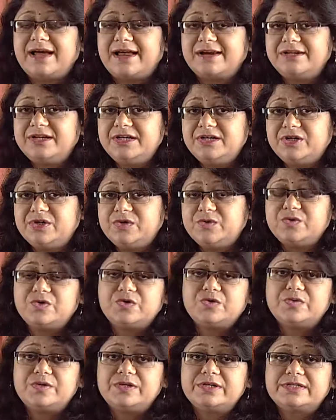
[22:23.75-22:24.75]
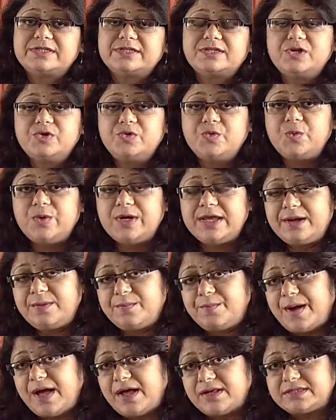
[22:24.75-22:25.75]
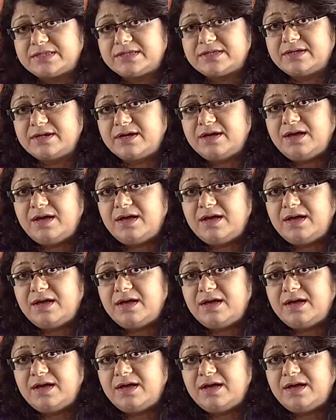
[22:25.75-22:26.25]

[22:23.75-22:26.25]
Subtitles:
attitude towards the ruling party.